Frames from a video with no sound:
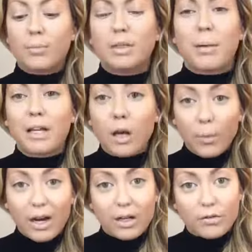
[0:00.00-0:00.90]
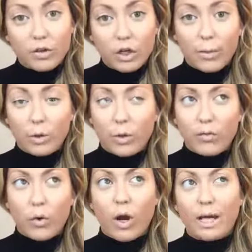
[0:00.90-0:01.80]
depending on what kind of look I'm
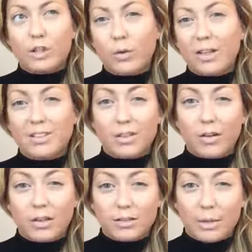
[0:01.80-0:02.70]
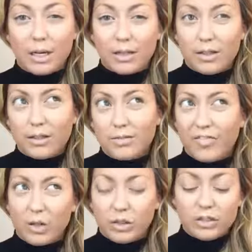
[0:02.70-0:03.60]
going for, I don't consider this my
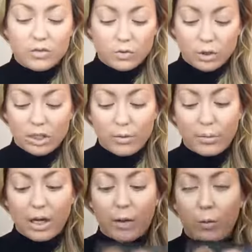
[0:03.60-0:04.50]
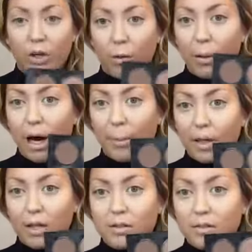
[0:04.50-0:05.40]
foundation routine, but I will pop
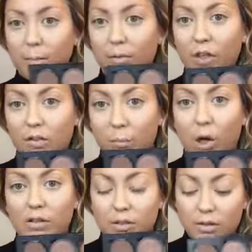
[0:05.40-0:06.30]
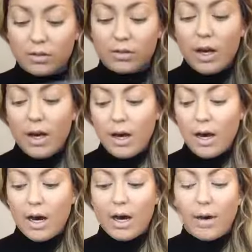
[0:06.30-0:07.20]
in some of these bronzers
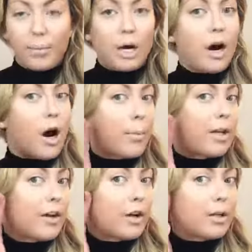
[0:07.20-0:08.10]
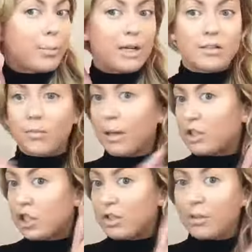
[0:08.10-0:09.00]
up here in the base of my
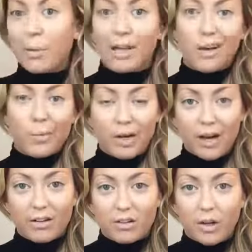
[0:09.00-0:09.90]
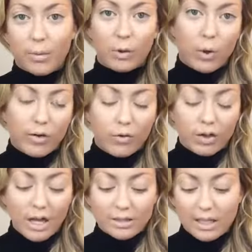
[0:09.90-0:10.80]
cheek, depending on what kind of look I'm going for
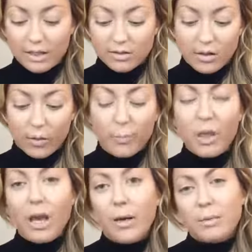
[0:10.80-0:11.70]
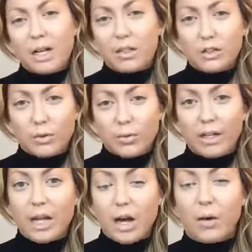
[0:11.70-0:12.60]
that day. So I'm not going to do it
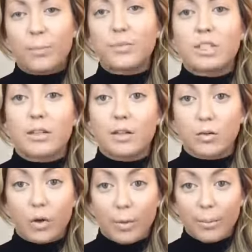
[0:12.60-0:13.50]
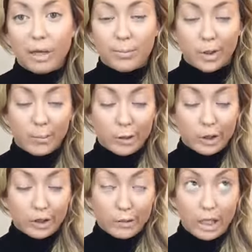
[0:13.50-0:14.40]
right now because I don't know what makeup look I'm
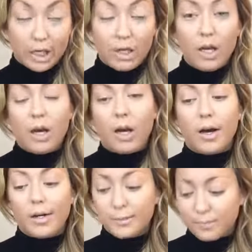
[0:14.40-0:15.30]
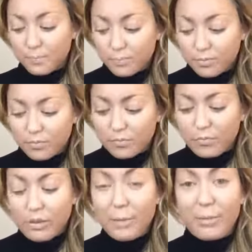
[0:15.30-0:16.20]
going to do yet.
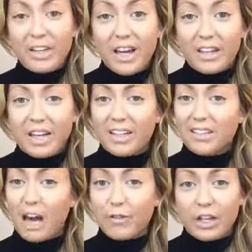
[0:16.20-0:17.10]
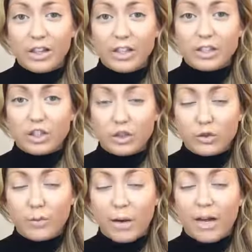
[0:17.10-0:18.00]
But yeah, that is everything
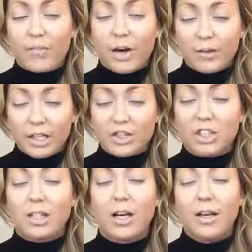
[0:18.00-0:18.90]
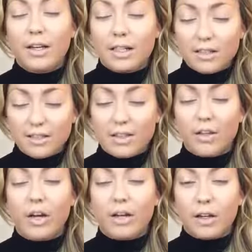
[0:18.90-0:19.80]
to my foundation,
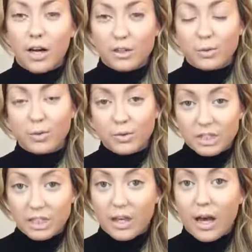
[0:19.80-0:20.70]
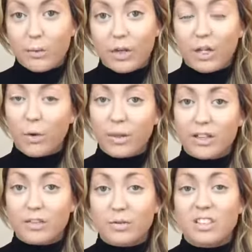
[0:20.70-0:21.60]
concealer, and contour routine. I really hope
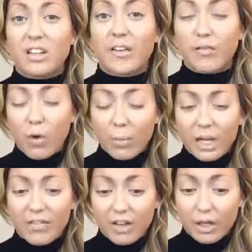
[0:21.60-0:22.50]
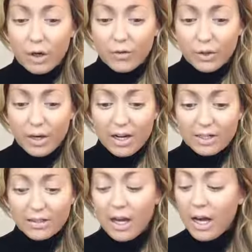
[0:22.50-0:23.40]
that this was an informative video for you
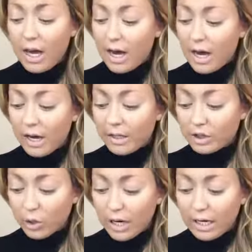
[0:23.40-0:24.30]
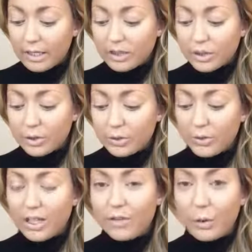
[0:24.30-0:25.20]
guys. I tried
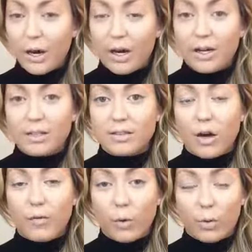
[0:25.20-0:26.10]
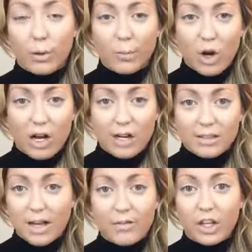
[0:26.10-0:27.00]
to give you guys affordable
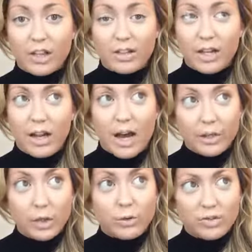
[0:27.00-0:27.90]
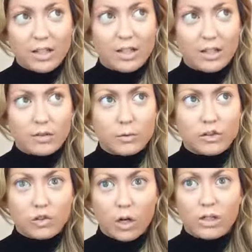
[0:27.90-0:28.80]
products. Everything that I used in this
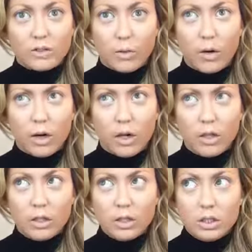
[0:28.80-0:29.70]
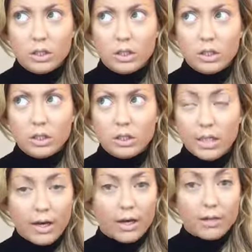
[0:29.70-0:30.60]
was drugstore.
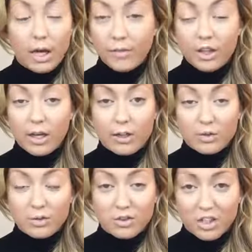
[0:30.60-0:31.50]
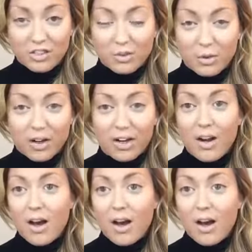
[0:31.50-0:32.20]
Yeah, everything I used was drugstore,